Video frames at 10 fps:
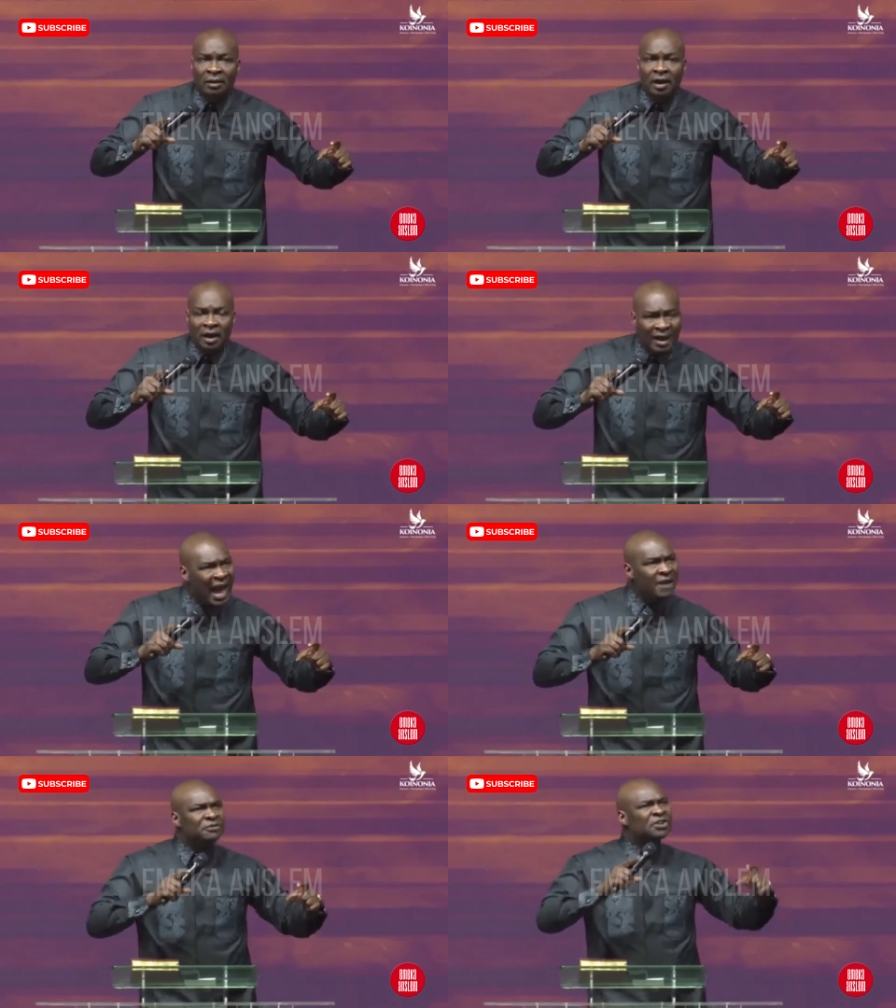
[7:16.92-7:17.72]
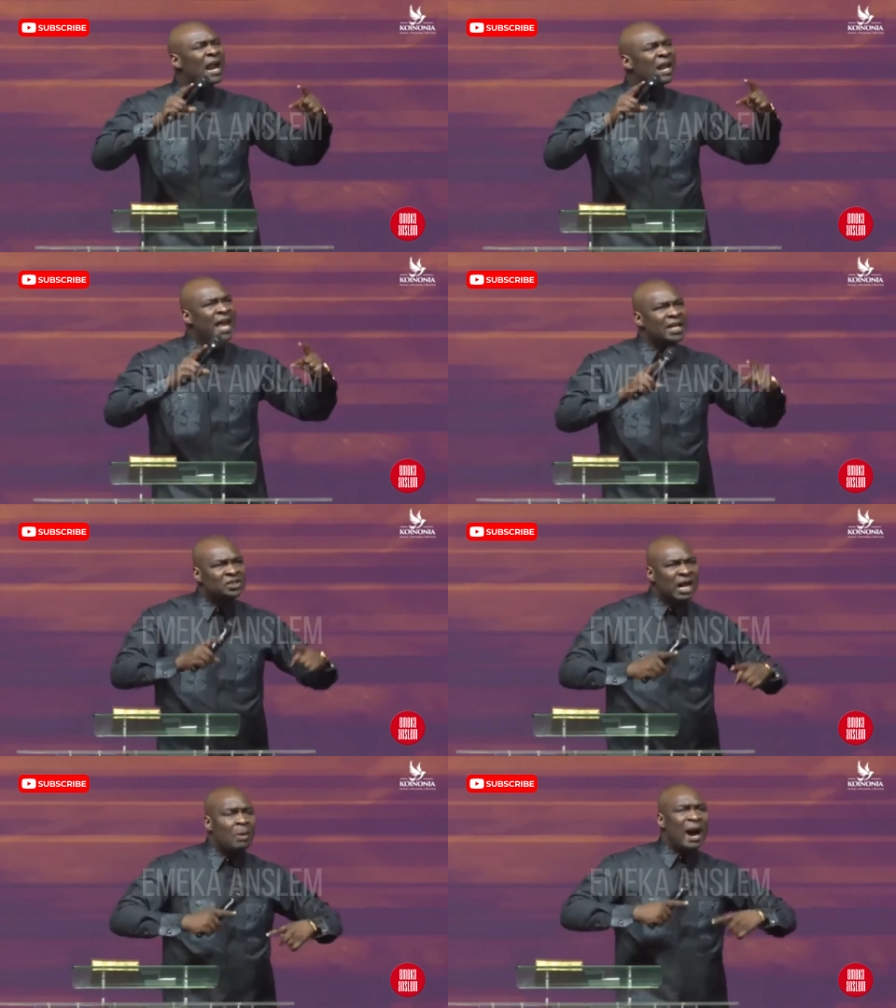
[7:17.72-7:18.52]
Life
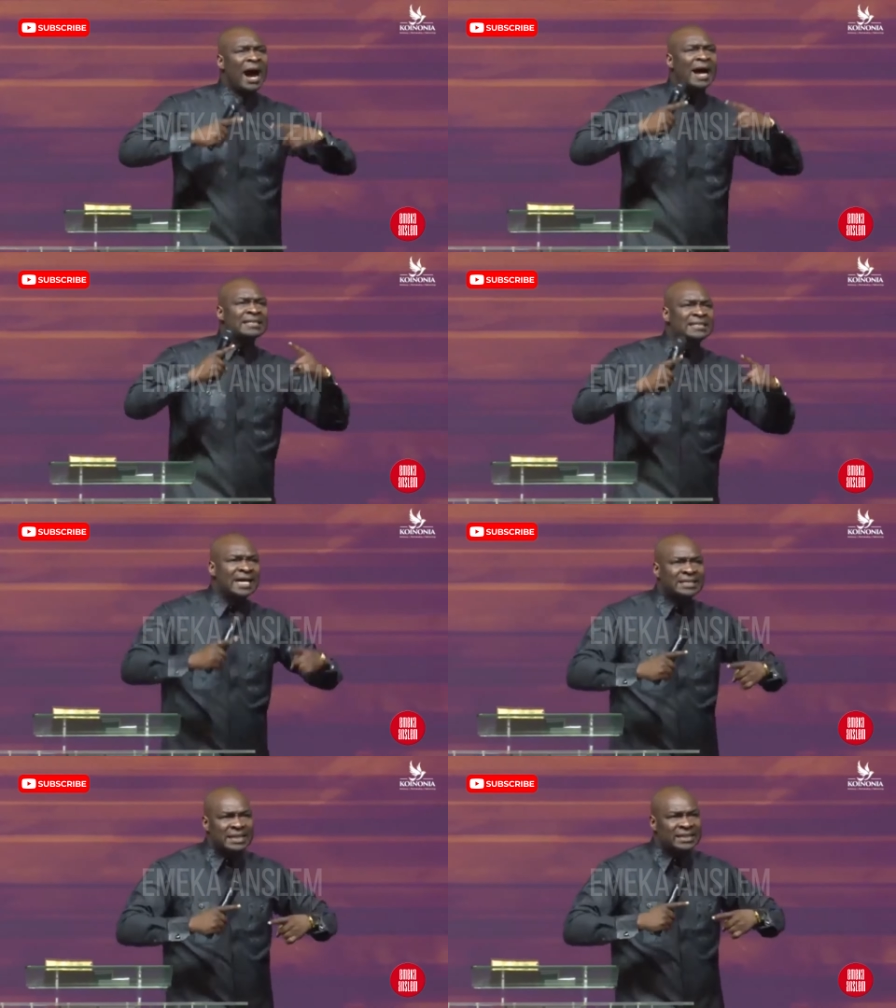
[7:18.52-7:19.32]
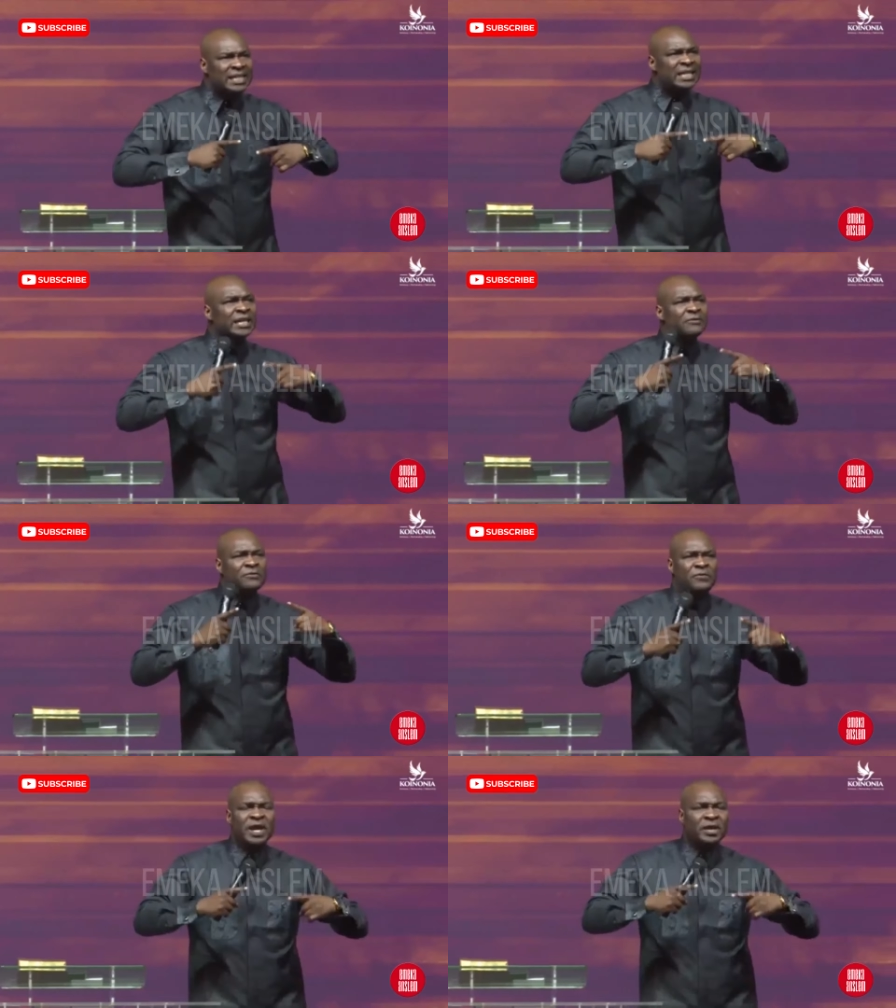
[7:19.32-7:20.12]
challenged our identity in
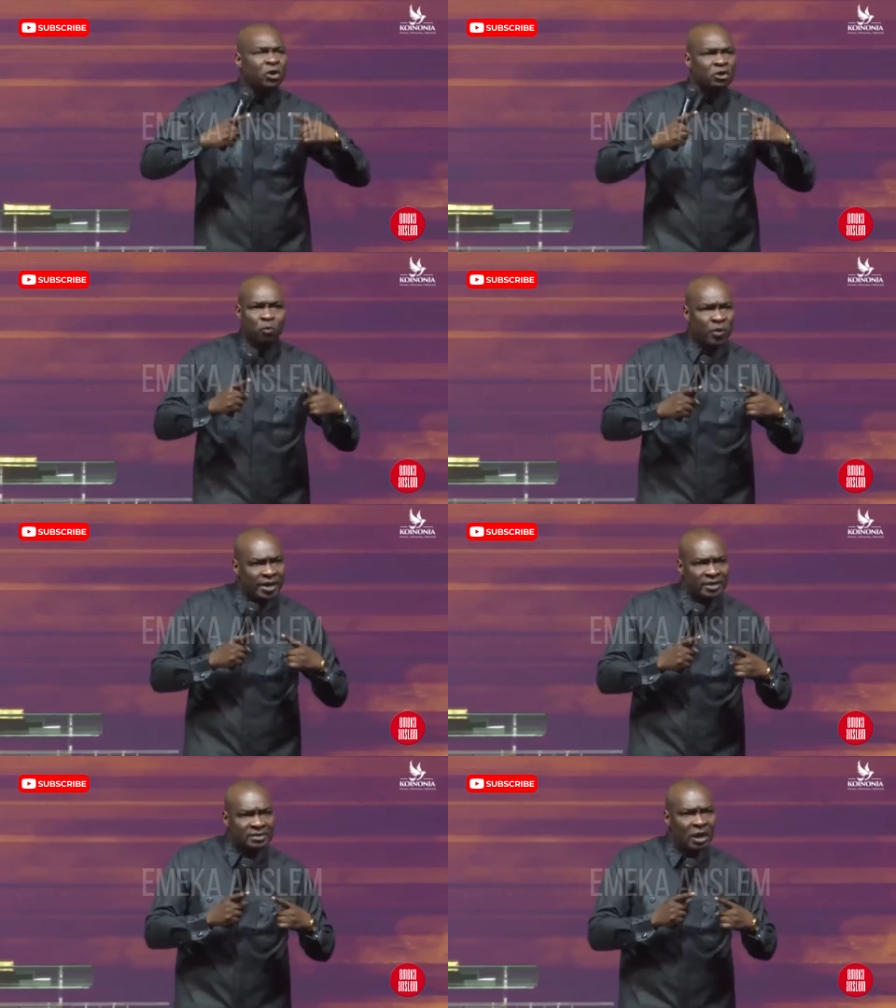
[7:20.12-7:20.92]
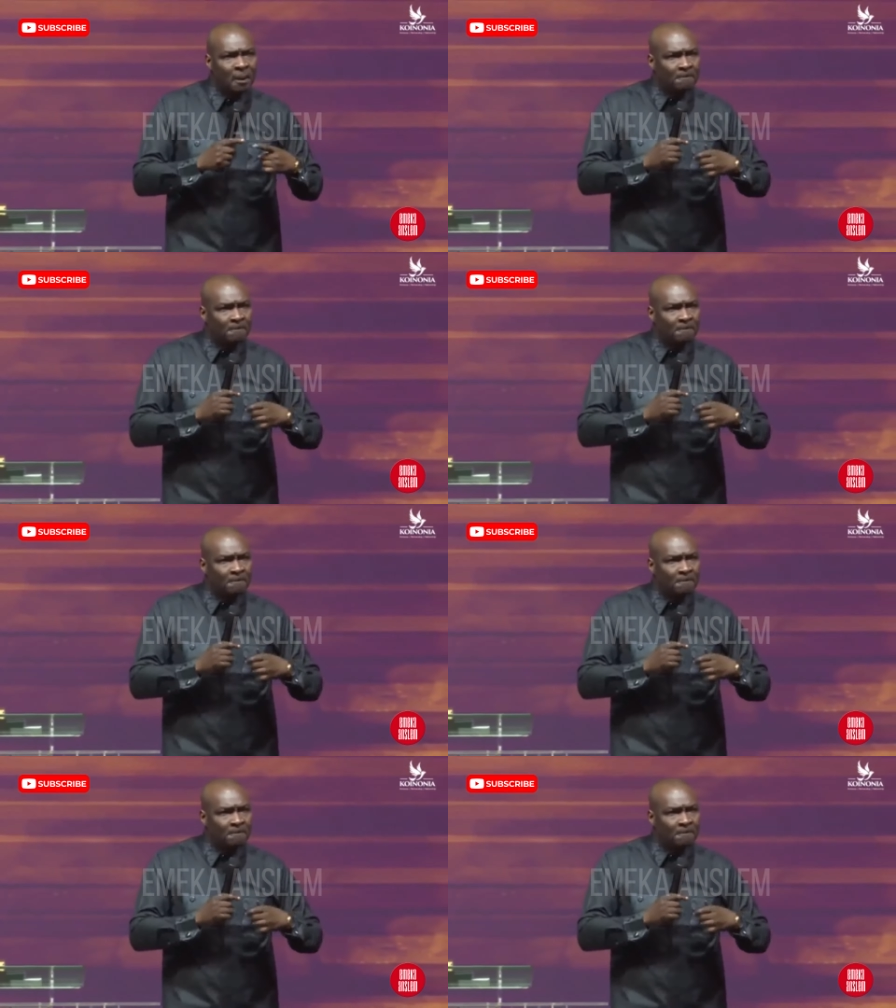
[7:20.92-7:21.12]
various ways,